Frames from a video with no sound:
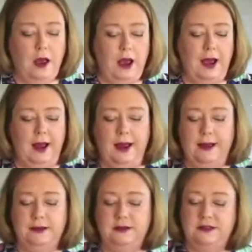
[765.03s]

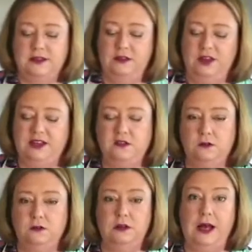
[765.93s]
And this
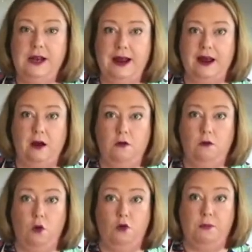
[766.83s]
will
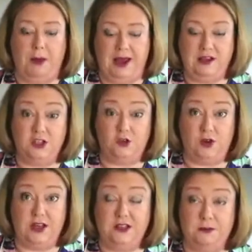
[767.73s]
allow the
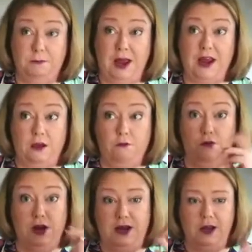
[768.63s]
pastry to bake
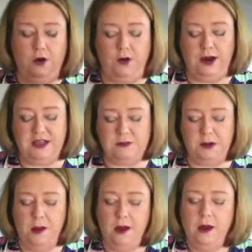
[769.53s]
really crisp.
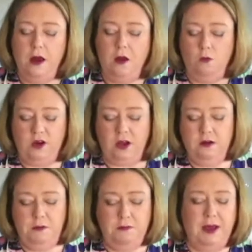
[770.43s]
We're going
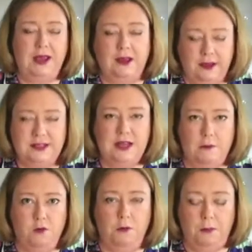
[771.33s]
to be making a
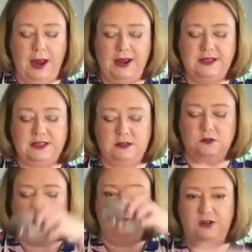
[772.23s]
separate base,
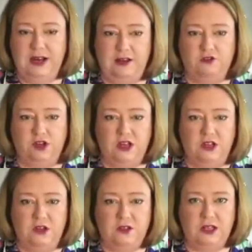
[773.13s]
sort of literally
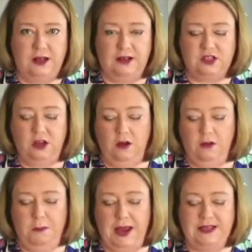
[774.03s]
using that to cut
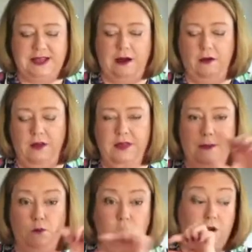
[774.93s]
the base out, and
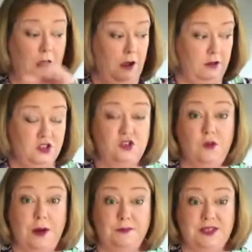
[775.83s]
then we'll cut
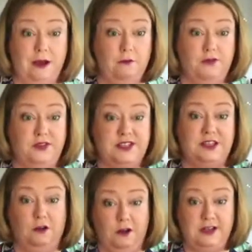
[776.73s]
strips out for the
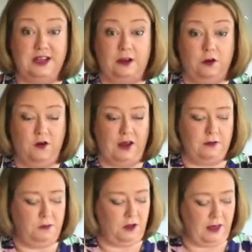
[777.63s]
side and create
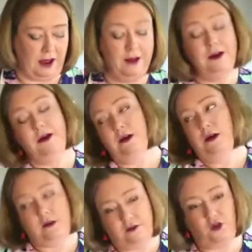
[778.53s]
them like that.
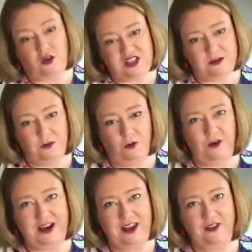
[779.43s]
And I've got some
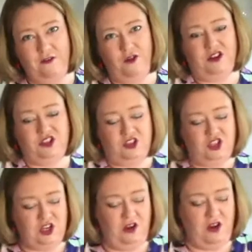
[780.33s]
already fridge to
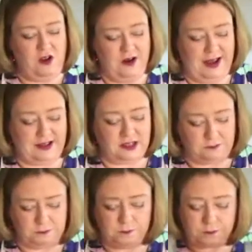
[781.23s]
show you
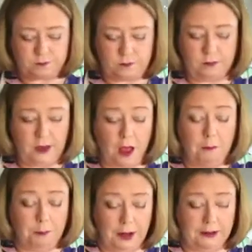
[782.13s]
later.
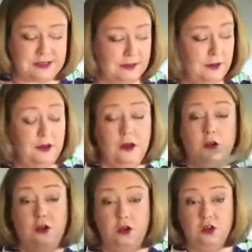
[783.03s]
But
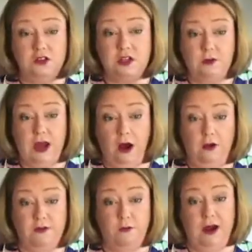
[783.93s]
you can do it
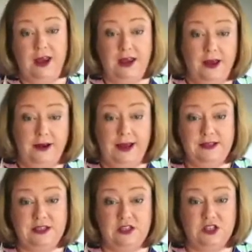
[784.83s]
either way, an
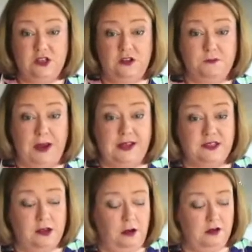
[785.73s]
8-inch loose
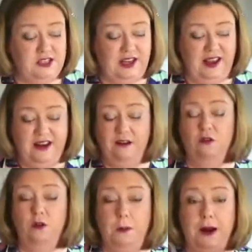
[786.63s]
base tart tin
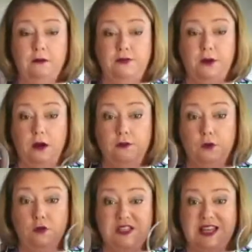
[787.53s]
or about 5
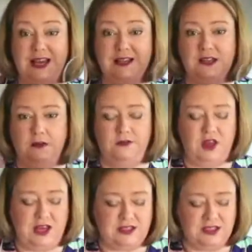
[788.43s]
or 6 of
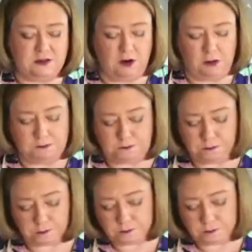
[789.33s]
these as well.